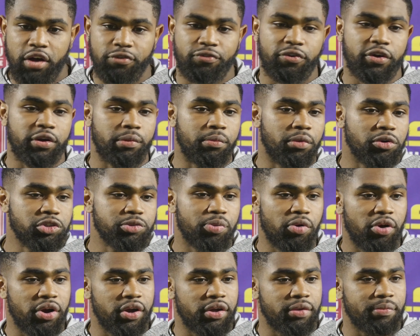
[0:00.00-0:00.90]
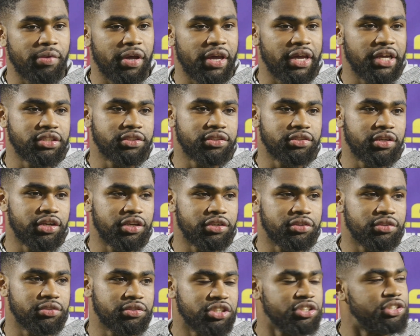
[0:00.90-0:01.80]
For the most part, man, it's
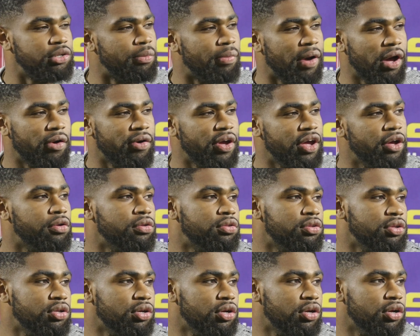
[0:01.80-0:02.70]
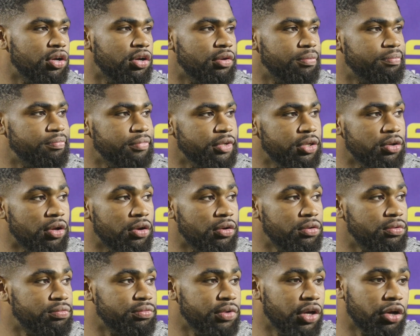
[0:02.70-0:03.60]
just about health. You
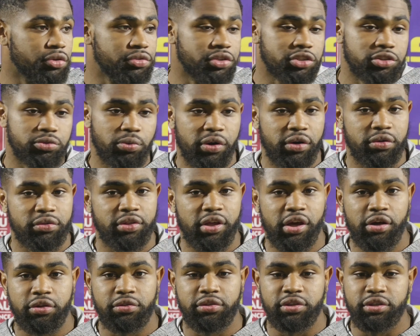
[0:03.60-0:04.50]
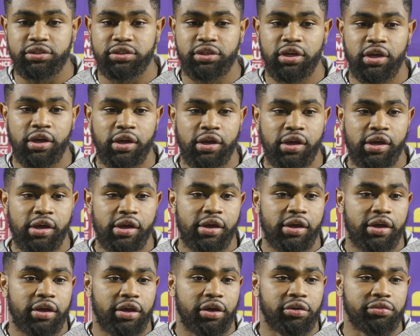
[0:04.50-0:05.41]
know, health is wealth. Health is
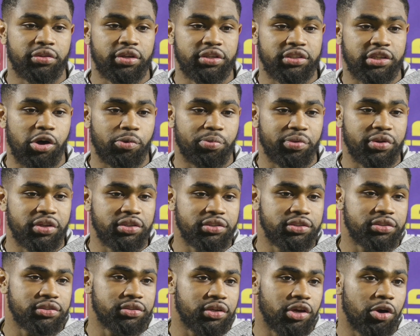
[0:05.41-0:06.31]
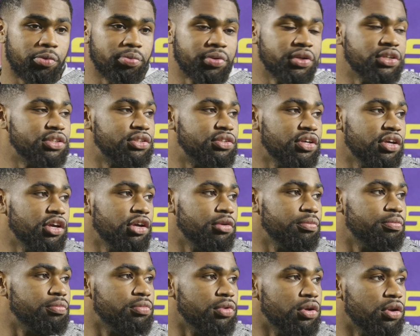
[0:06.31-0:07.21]
helping this
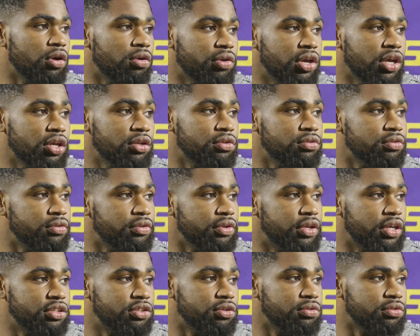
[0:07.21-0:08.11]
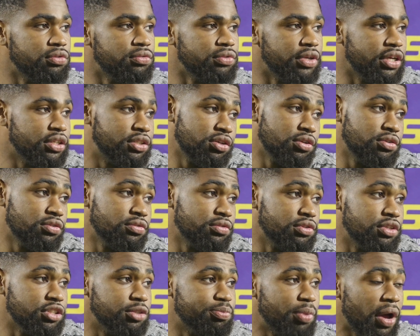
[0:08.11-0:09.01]
team, you know, get to
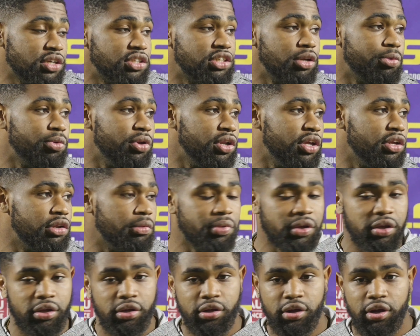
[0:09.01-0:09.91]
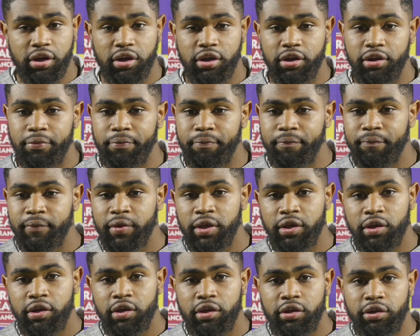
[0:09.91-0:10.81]
the spots that we need to be.
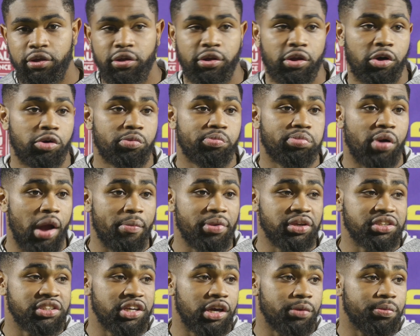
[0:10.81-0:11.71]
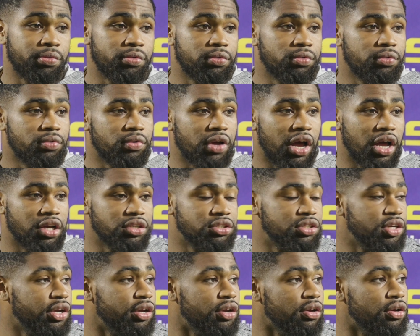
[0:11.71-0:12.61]
You know, prime example, I would
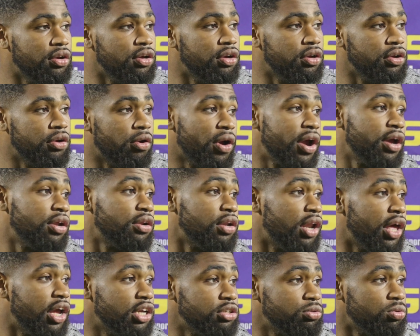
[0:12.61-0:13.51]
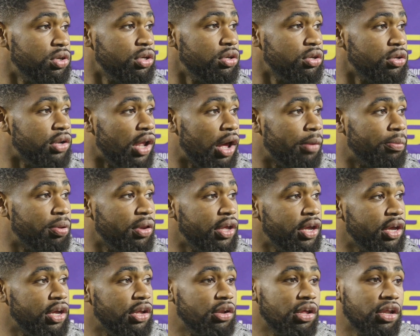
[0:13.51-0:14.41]
say Grant last week not
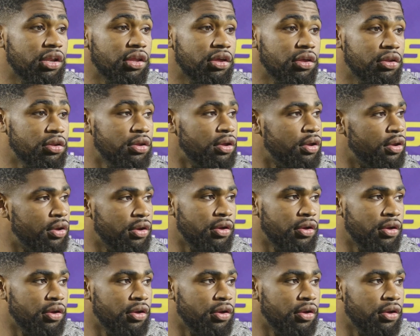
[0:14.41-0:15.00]
playing and then